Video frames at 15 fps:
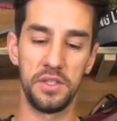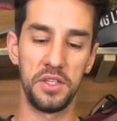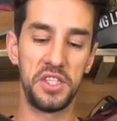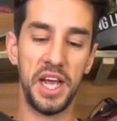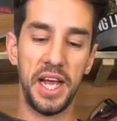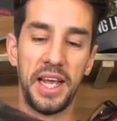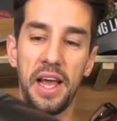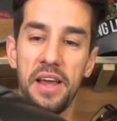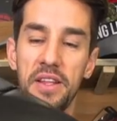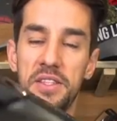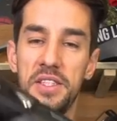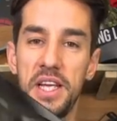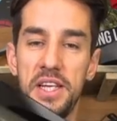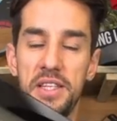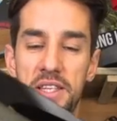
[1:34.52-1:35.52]
So check out the
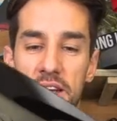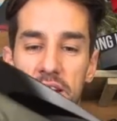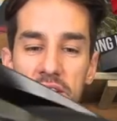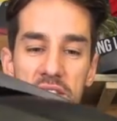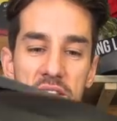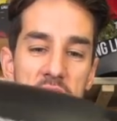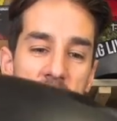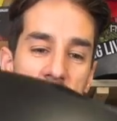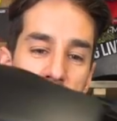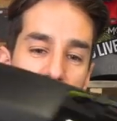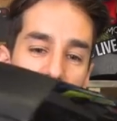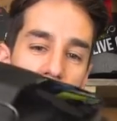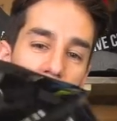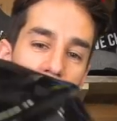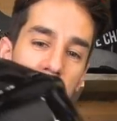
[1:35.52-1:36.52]
details of the
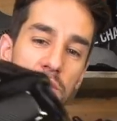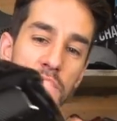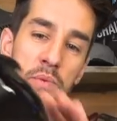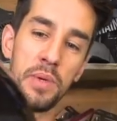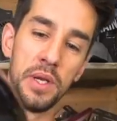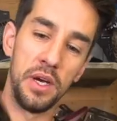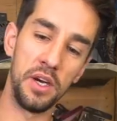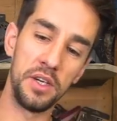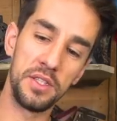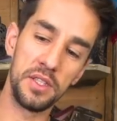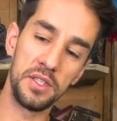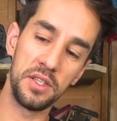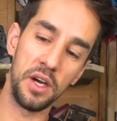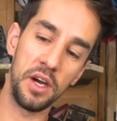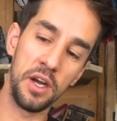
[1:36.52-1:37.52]
helmet, super nice
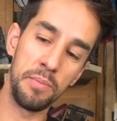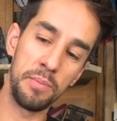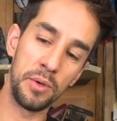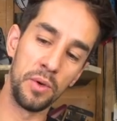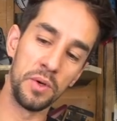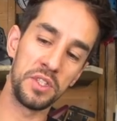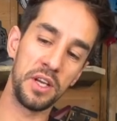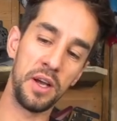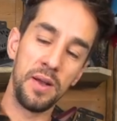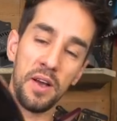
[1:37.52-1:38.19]
design, but also